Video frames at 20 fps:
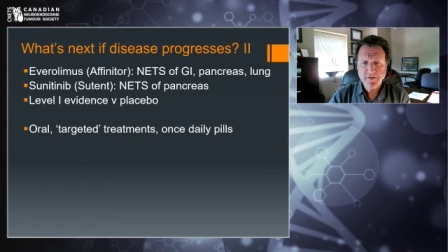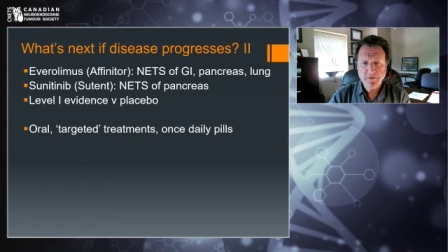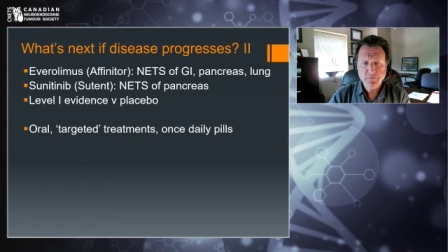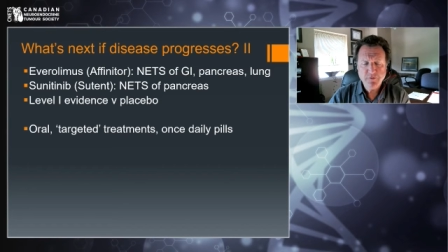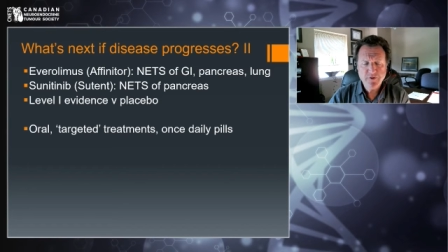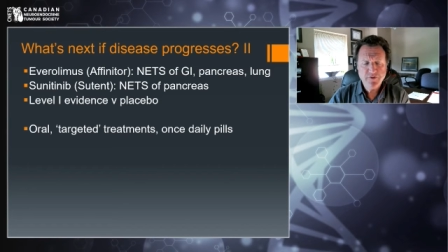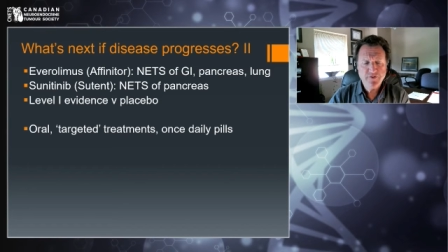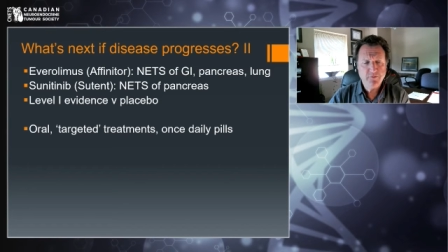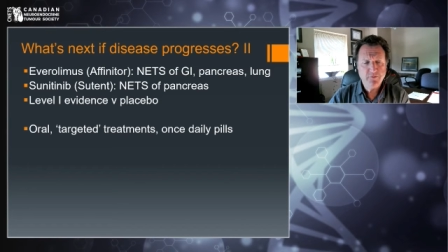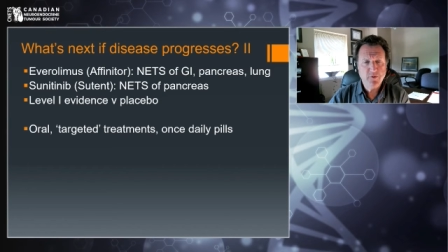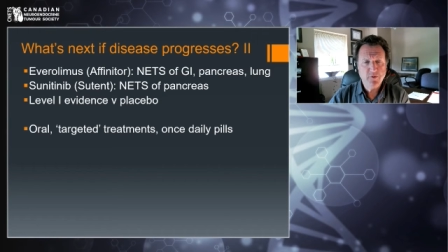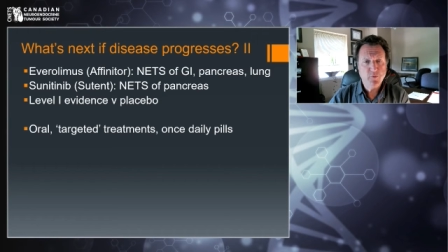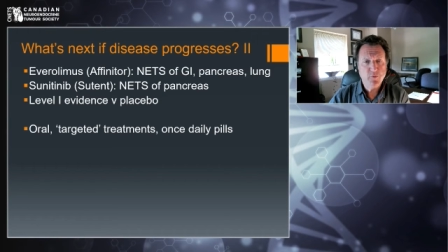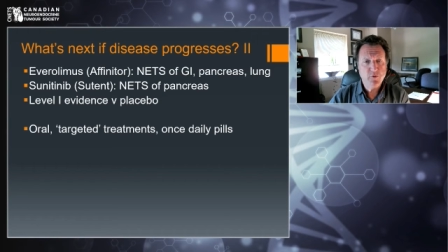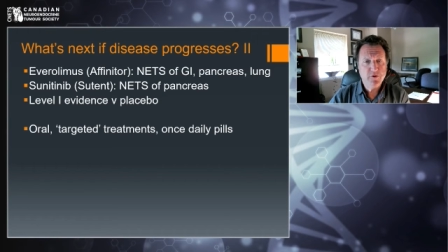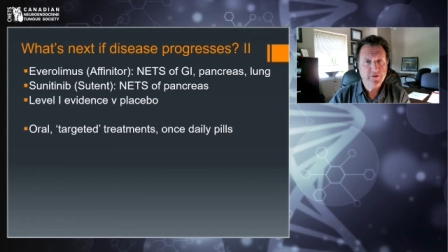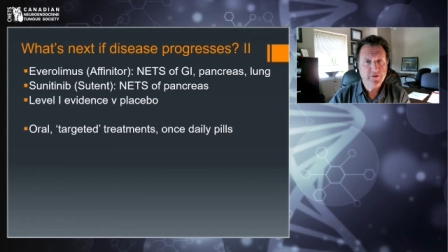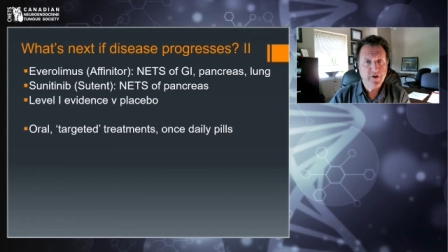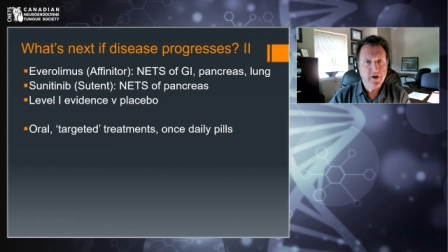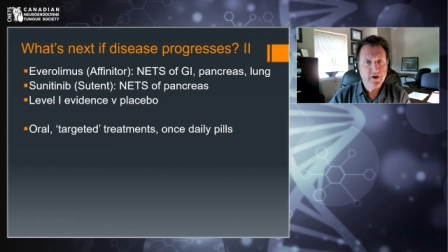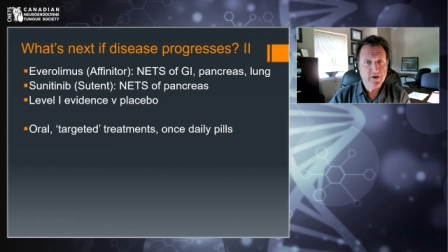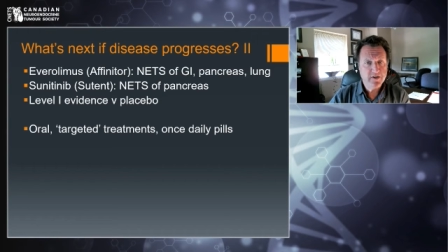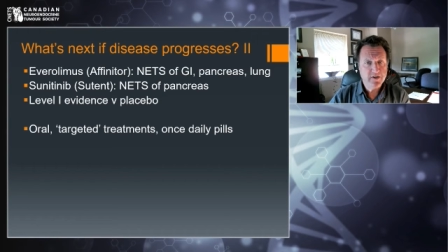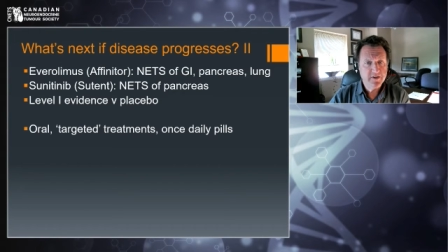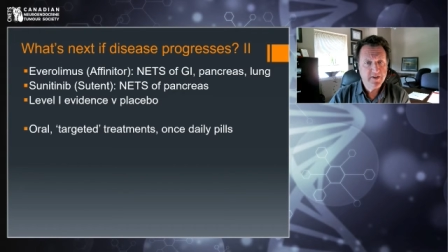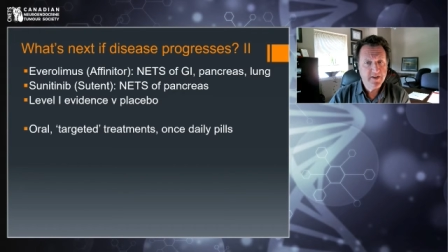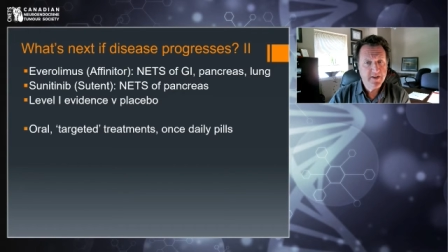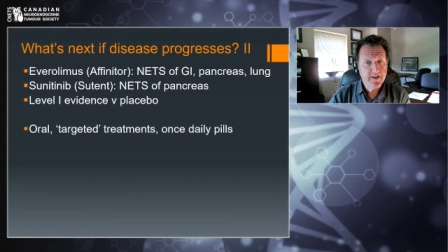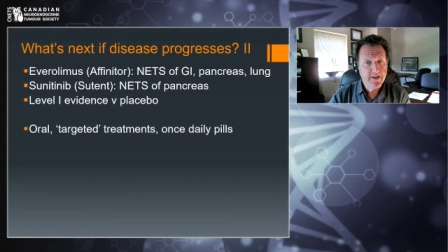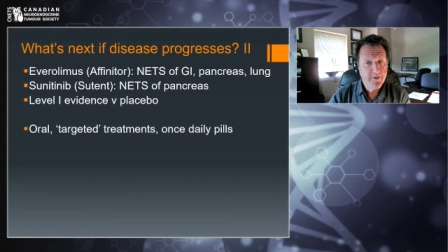I wish they were more
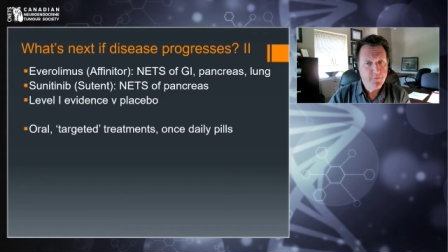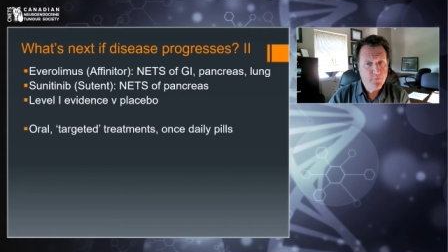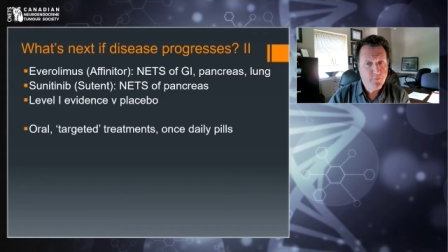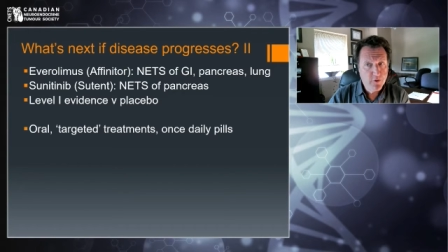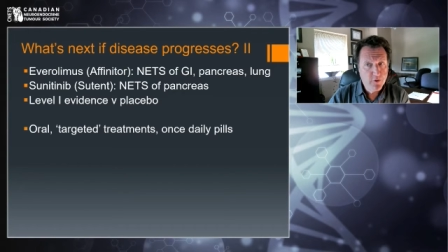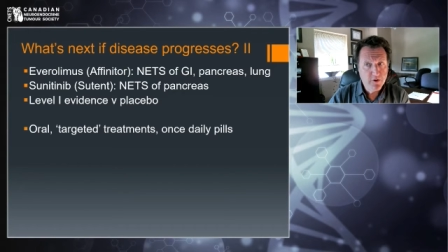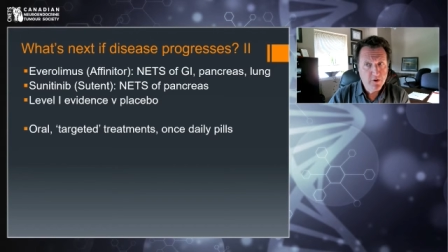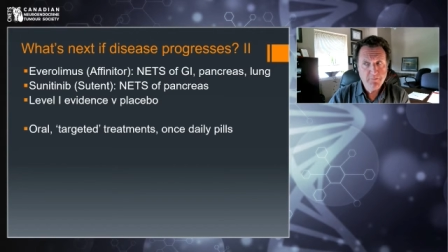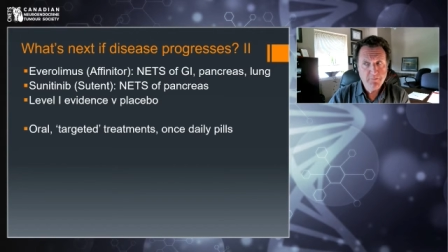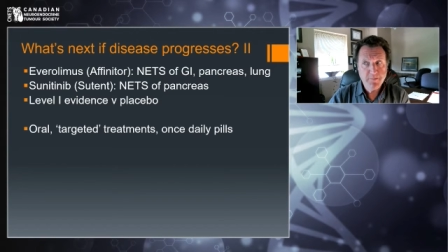targeted than they were,